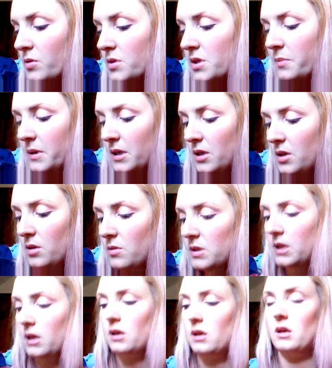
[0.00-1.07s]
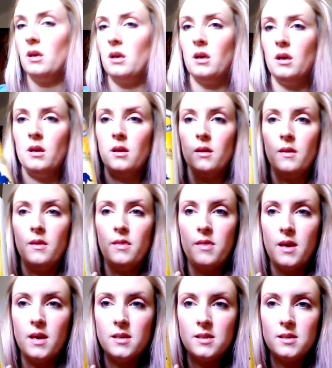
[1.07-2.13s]
also been using
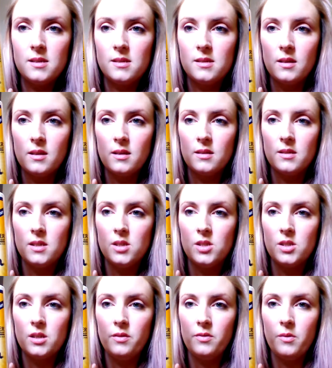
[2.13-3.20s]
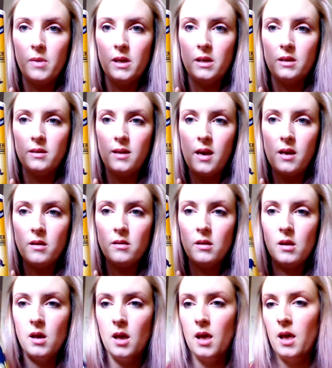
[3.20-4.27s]
the conditioner for mane and tail,
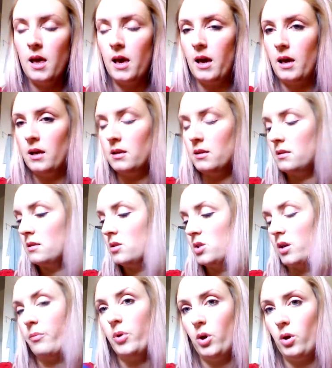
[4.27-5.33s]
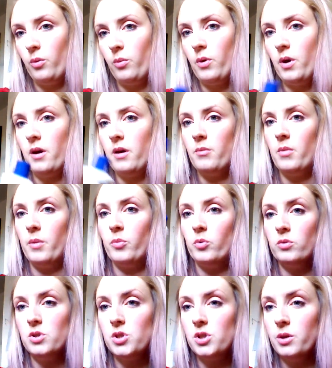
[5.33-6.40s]
and the shampoo. I
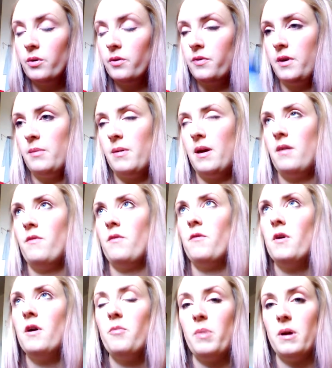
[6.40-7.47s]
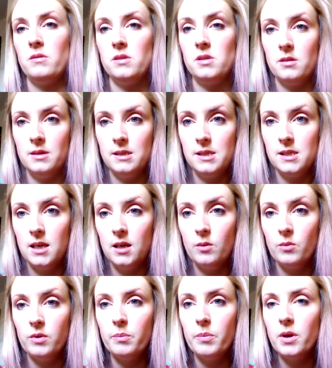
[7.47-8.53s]
bought the two off eBay for
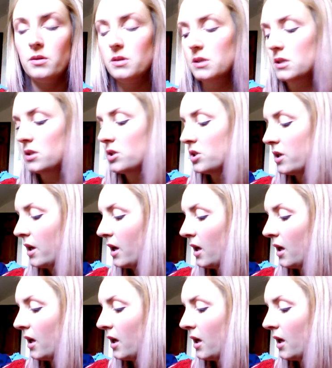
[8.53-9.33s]
£5.19 with postage.